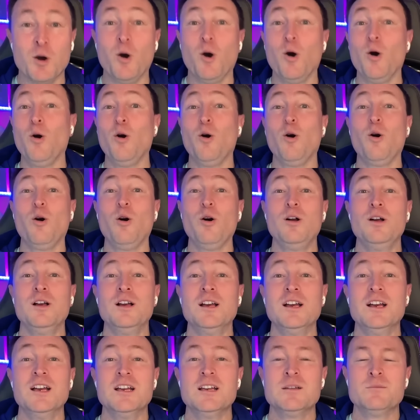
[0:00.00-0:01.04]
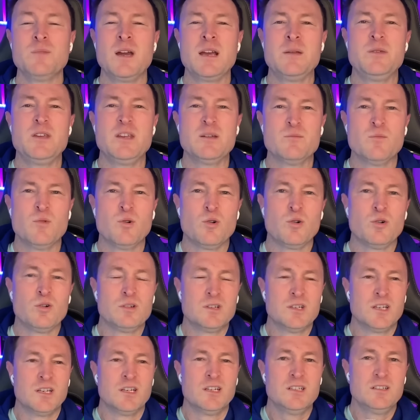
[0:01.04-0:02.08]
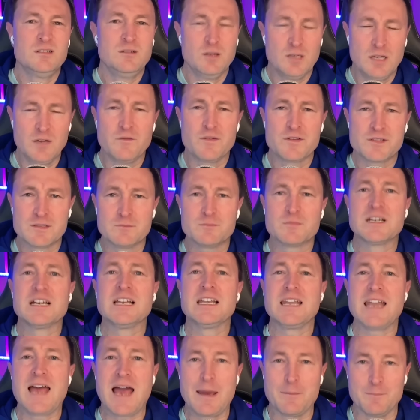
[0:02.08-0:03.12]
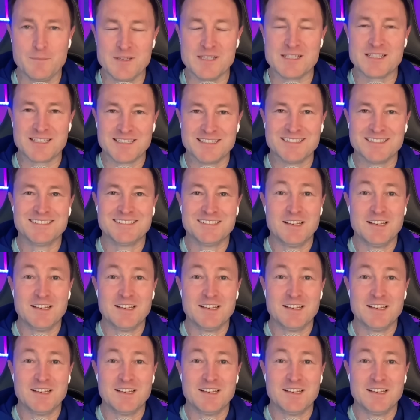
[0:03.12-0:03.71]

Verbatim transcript: Or maybe you're more looking for some collabs.